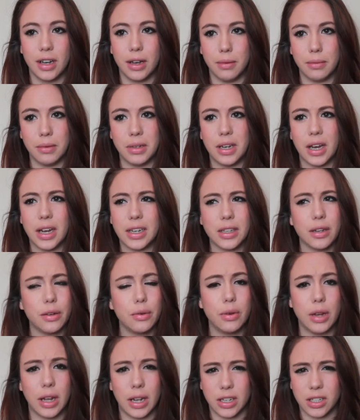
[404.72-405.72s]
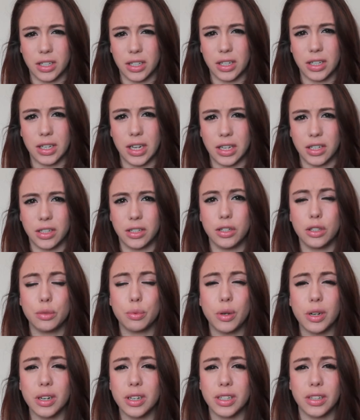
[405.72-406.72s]
I mean, I don't actually tend to use
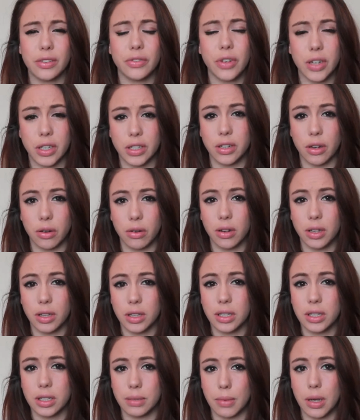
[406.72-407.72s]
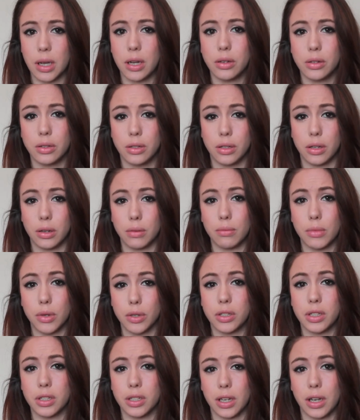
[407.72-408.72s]
products if I don't like the smell, so
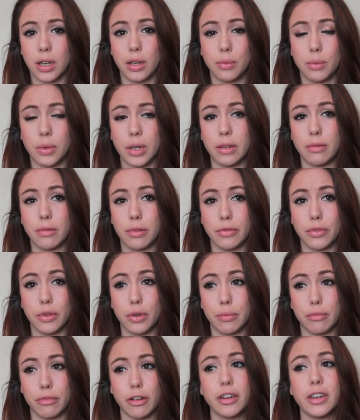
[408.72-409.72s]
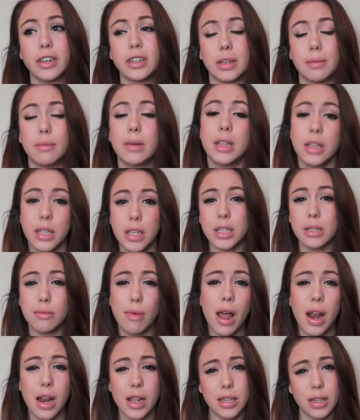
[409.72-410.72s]
most of the time when I review a product I'm like, this
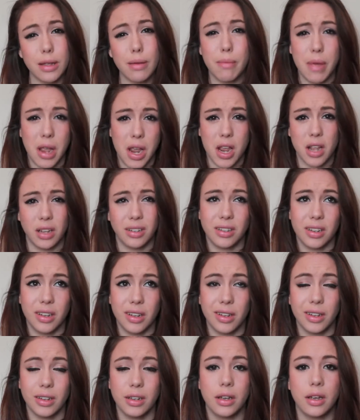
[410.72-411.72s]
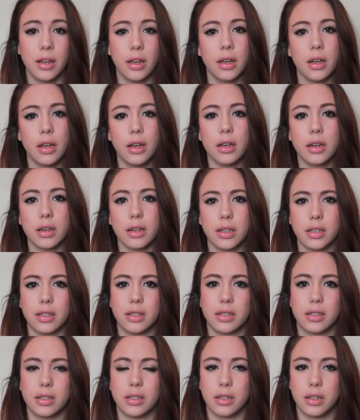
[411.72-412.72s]
smell is amazing,
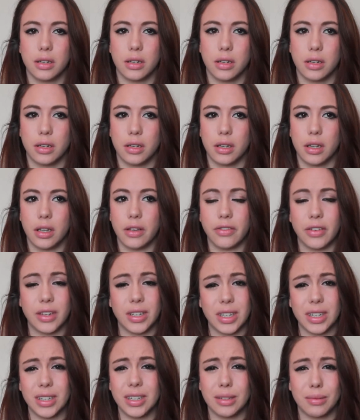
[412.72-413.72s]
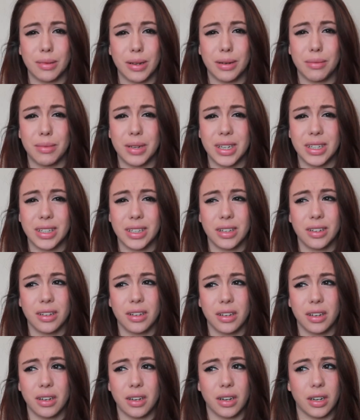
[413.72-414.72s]
because if it didn't smell
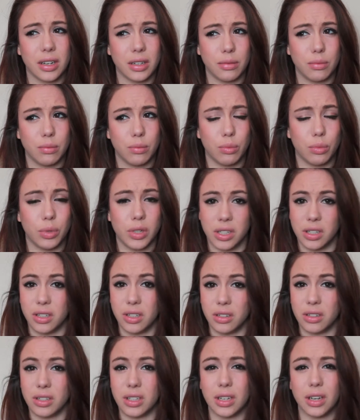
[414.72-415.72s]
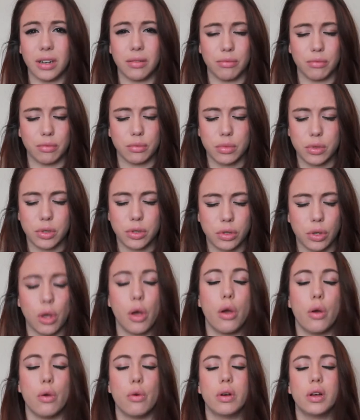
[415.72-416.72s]
amazing I wouldn't use it. I'm
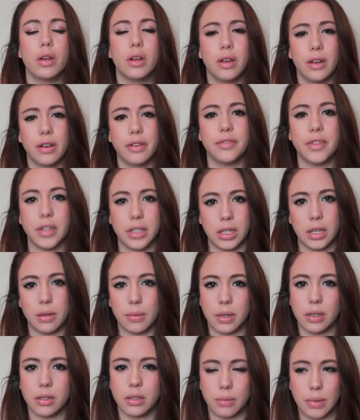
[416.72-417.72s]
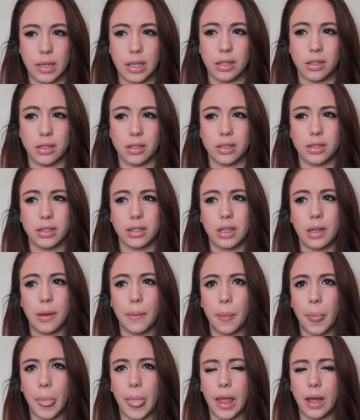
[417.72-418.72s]
so fussy about smells.
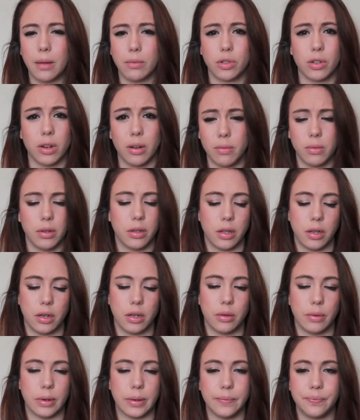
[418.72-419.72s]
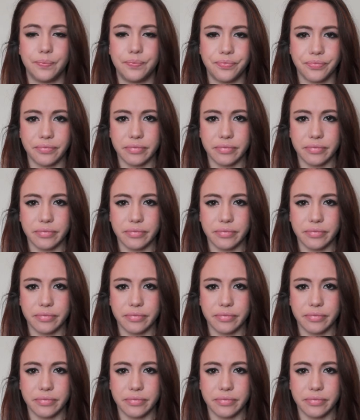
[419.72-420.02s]
I'm sure I'm not the only one.